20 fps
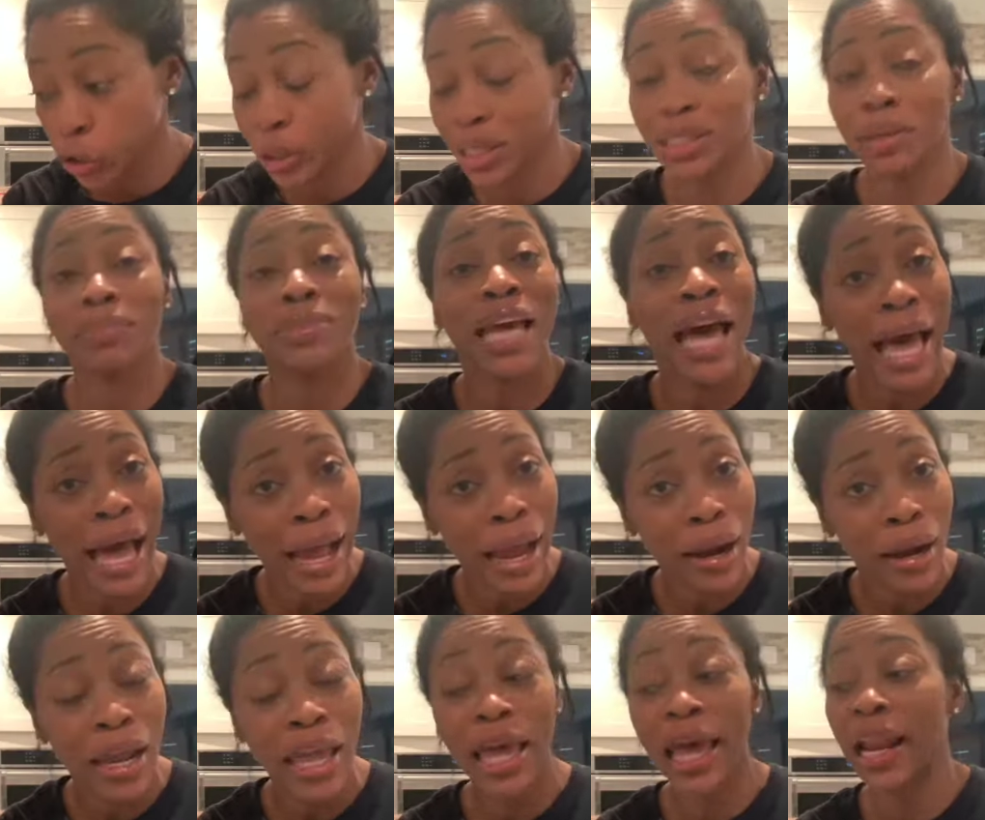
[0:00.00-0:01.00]
because I'm
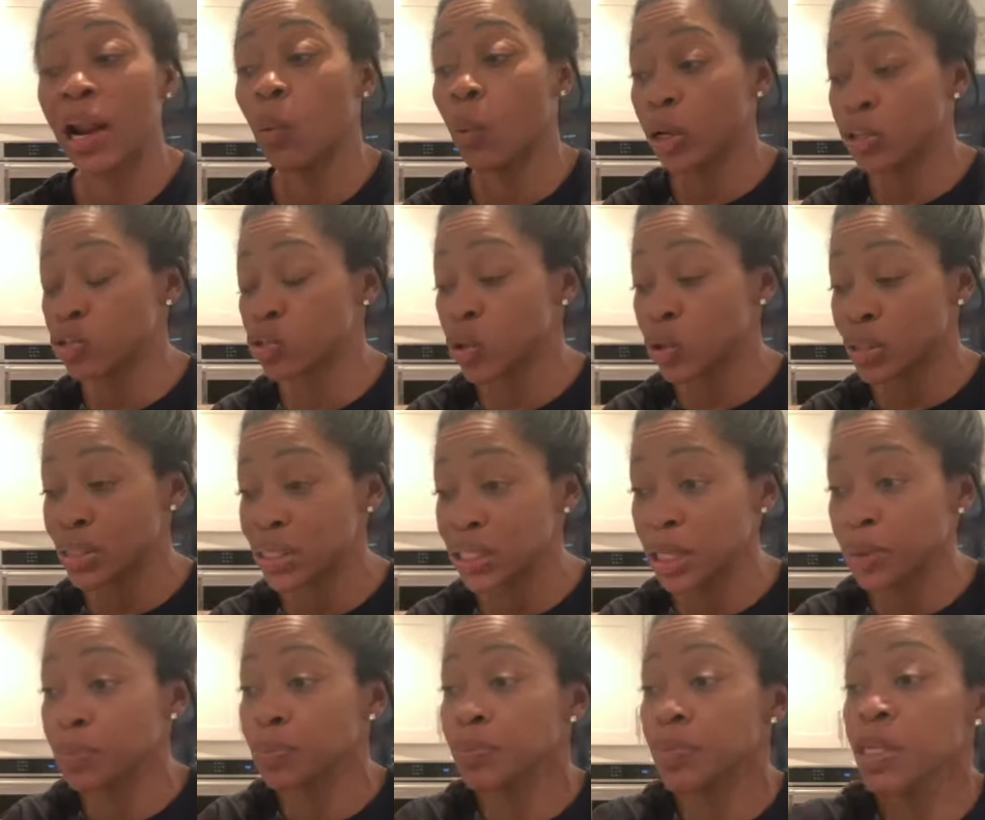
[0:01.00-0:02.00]
tired and I want to just go to
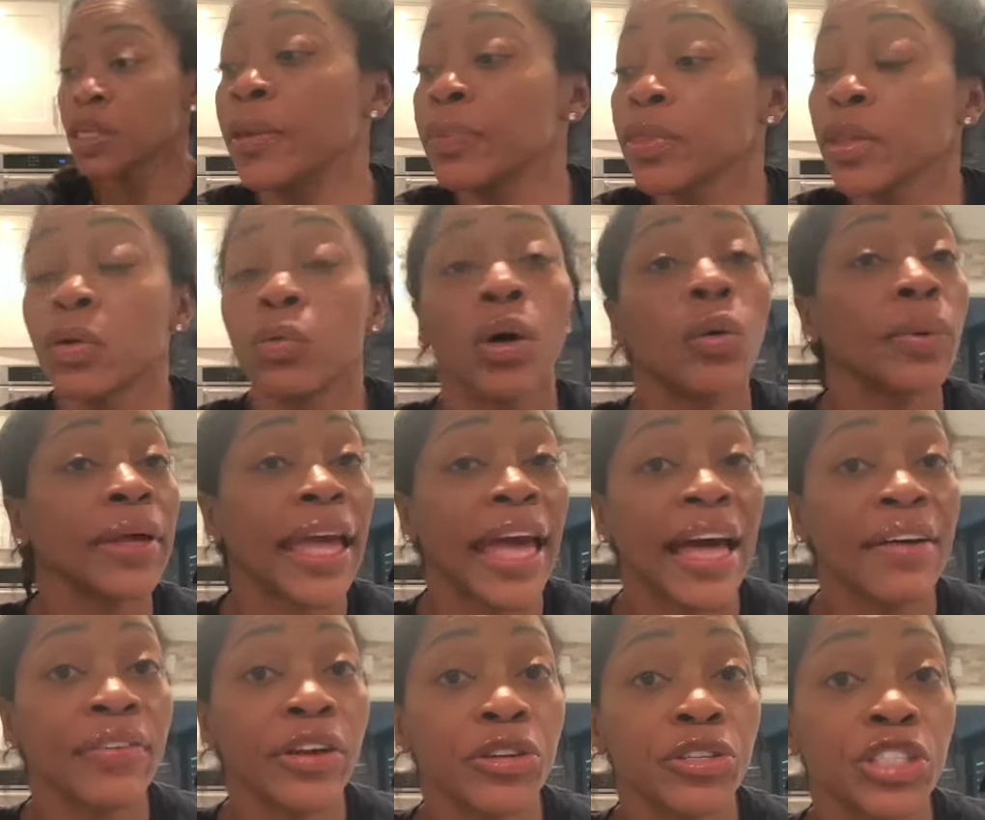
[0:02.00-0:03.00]
sleep. What we
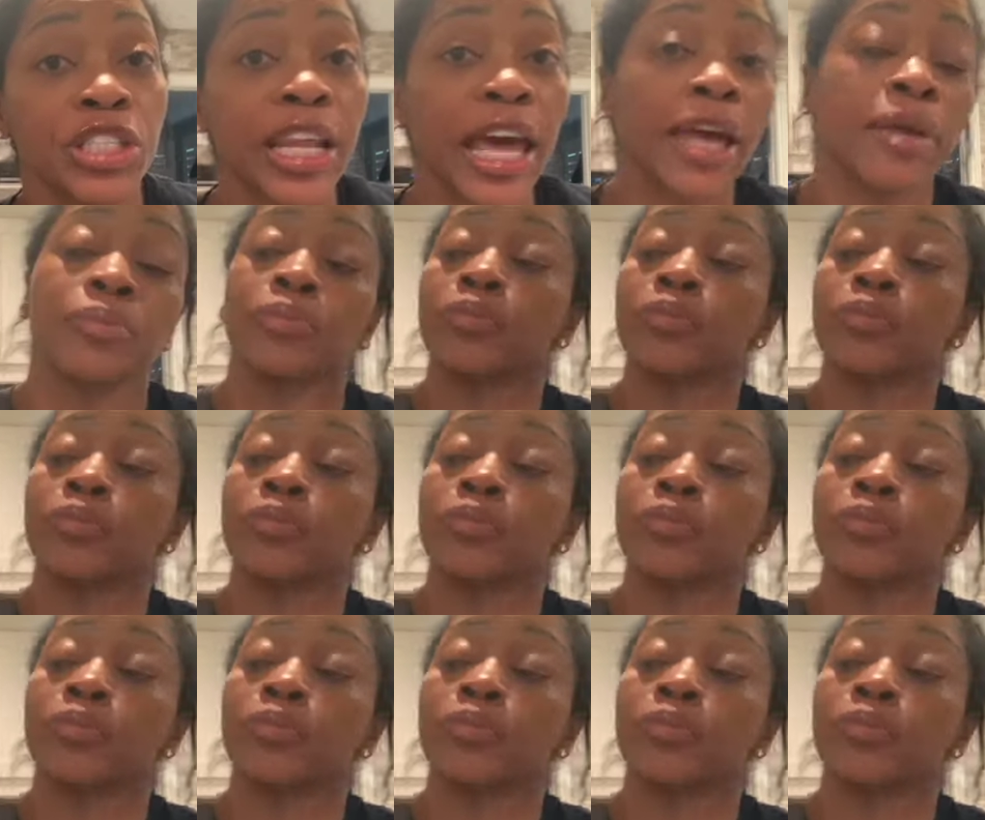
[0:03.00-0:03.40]
have here today,